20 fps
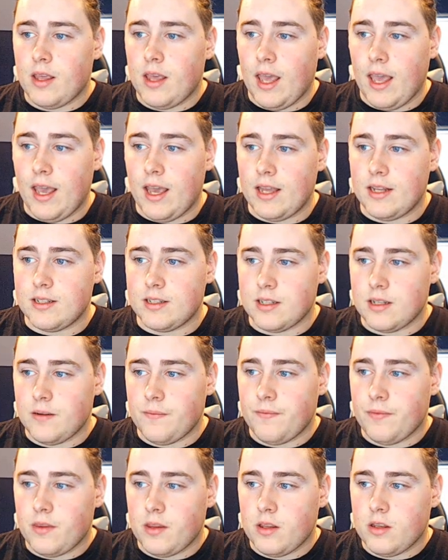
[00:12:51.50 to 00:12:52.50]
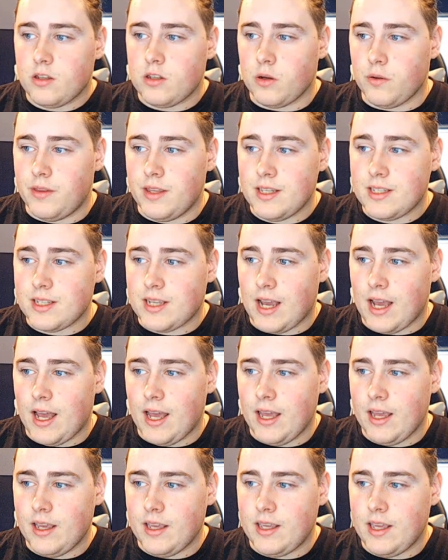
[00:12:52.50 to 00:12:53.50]
And so this
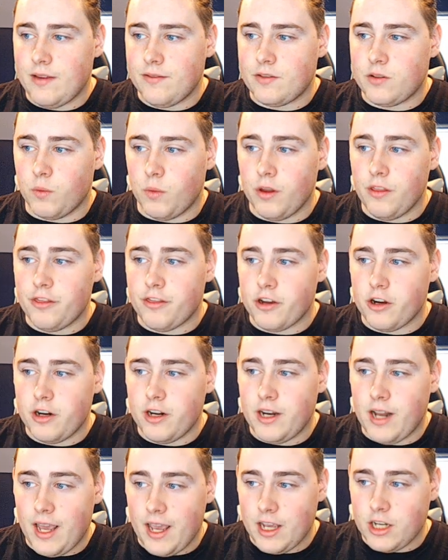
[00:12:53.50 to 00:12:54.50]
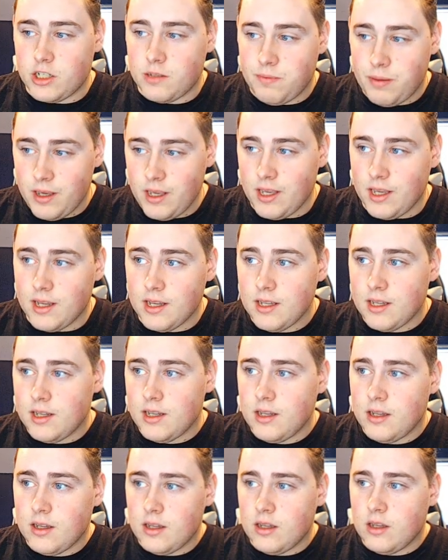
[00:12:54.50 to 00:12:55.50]
guy gives 130 to HP,
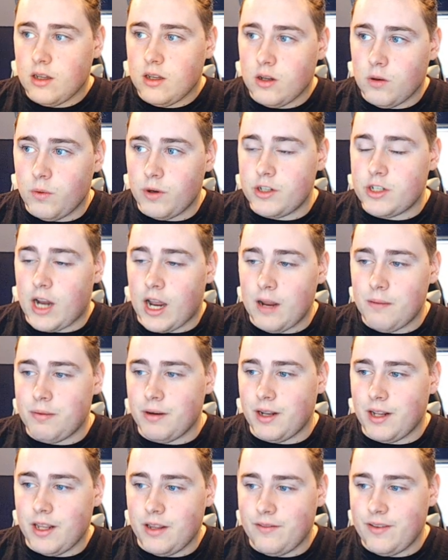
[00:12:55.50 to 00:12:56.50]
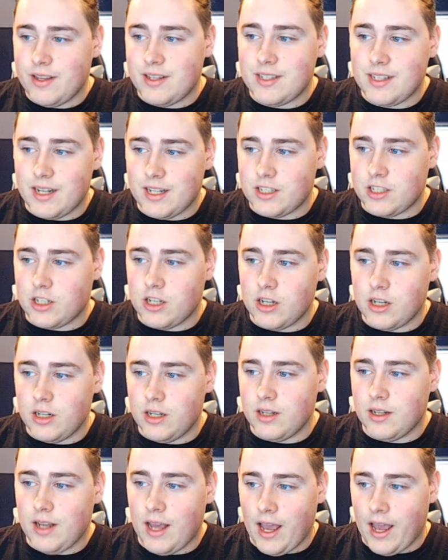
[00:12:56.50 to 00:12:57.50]
which I believe isn't as
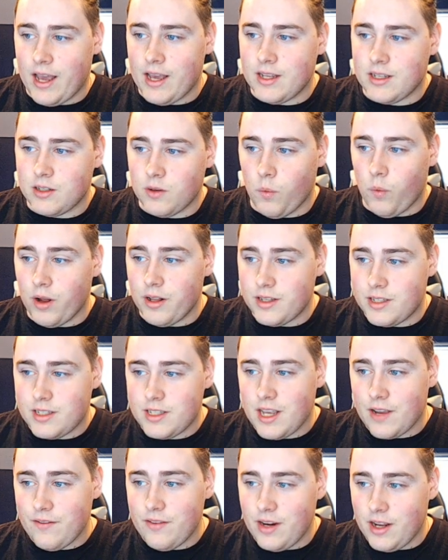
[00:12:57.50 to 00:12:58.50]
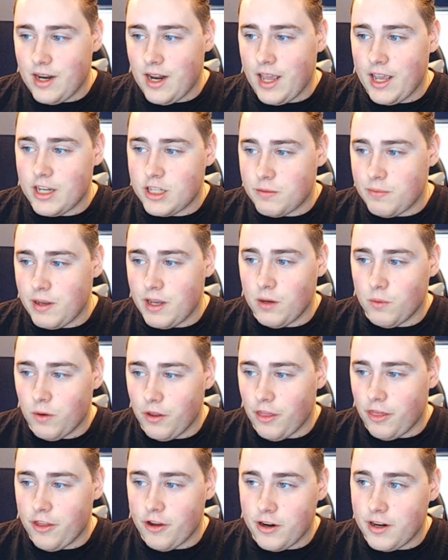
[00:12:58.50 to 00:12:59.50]
good as 170 to HP and
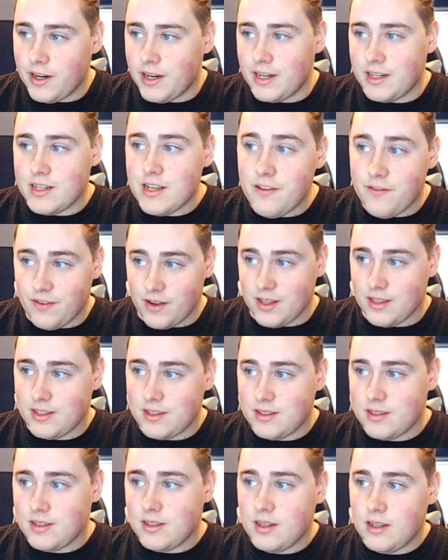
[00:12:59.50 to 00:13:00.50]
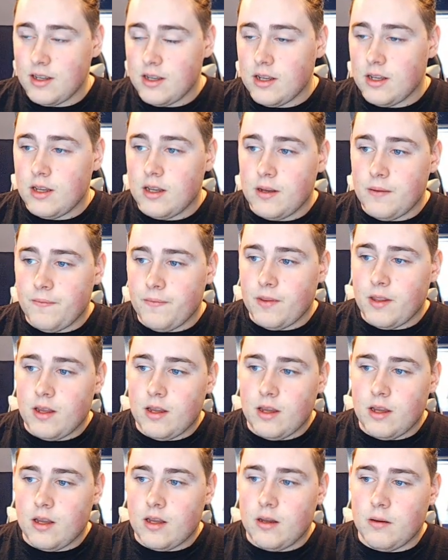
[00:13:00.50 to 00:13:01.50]
130 to defense.
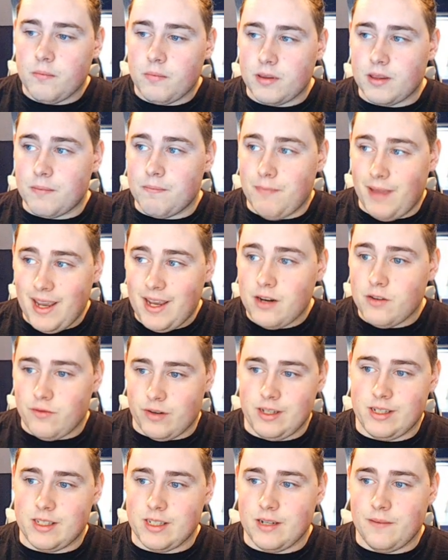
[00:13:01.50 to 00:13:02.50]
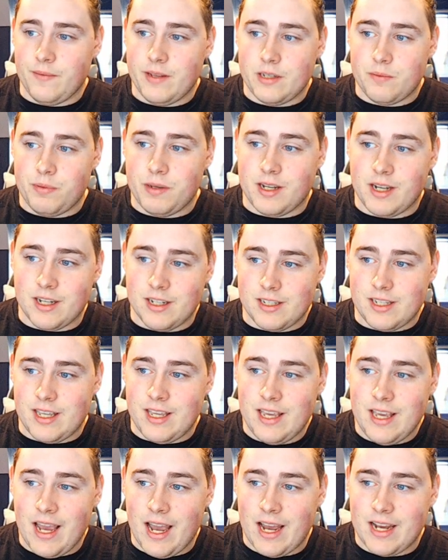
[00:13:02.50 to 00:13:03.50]
But the main reason is because
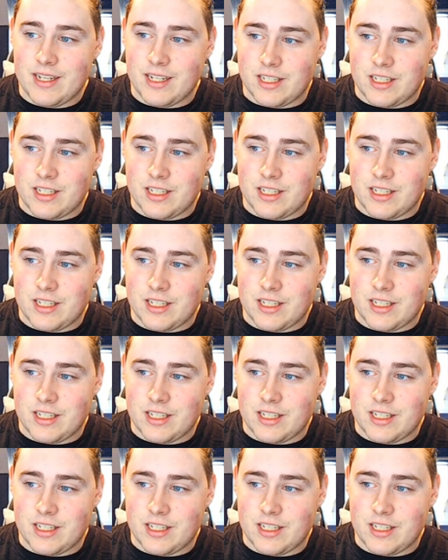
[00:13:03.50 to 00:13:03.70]
he has